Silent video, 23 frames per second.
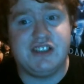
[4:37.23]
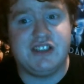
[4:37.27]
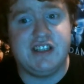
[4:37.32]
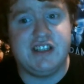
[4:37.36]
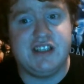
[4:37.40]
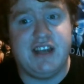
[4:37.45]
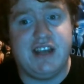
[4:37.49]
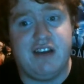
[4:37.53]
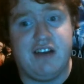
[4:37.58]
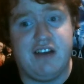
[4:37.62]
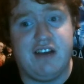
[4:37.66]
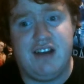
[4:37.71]

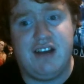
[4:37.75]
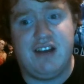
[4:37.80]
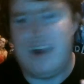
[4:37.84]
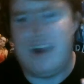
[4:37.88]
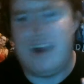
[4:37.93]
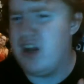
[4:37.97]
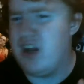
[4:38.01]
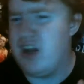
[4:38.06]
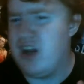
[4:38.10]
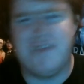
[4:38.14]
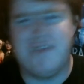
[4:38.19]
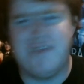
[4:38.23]
Now, I don't know if
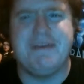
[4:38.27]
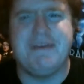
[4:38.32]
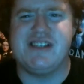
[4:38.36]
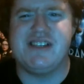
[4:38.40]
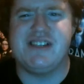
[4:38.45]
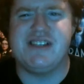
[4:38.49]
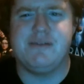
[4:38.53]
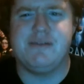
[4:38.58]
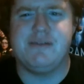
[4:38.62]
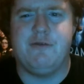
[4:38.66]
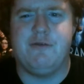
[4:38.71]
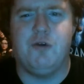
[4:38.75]
I mentioned this
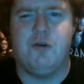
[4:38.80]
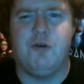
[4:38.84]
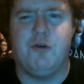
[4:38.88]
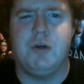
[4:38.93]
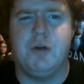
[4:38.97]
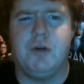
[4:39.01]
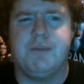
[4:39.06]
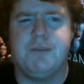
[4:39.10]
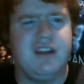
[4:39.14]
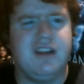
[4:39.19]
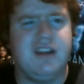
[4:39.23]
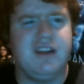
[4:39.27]
before, but the
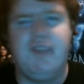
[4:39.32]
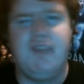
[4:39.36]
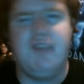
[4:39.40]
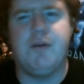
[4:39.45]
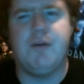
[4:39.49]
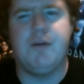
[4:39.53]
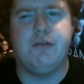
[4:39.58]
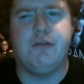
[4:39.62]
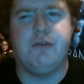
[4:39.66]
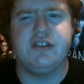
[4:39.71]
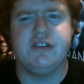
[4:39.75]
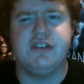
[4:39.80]
loved one
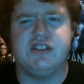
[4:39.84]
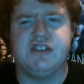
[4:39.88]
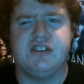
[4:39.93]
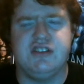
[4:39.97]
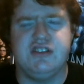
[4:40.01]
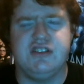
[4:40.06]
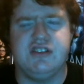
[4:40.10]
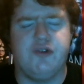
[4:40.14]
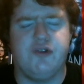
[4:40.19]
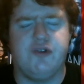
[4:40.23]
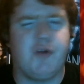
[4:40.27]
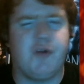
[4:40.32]
portion is
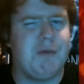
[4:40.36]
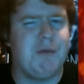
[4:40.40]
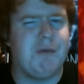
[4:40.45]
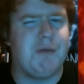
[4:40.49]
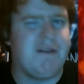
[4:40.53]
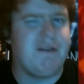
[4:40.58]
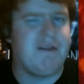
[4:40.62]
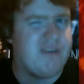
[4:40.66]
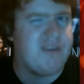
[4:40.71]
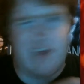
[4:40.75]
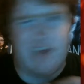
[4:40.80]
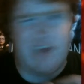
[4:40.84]
always one of my
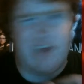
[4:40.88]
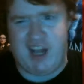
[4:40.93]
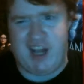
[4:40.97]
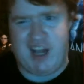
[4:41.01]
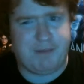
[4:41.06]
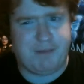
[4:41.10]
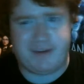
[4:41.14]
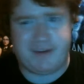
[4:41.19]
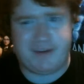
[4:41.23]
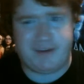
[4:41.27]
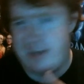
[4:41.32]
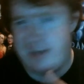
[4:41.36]
favorite aspects
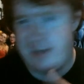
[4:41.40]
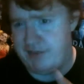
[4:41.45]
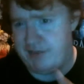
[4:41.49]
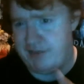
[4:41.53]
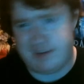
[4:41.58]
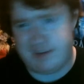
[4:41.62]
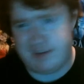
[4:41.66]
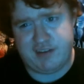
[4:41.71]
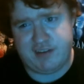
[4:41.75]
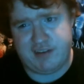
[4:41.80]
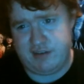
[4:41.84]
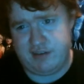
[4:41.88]
of every season
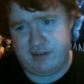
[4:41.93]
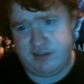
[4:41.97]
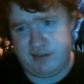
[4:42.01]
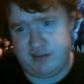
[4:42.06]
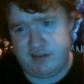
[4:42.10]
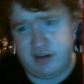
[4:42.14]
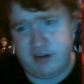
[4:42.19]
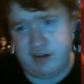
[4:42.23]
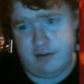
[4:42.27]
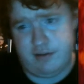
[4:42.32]
of the show.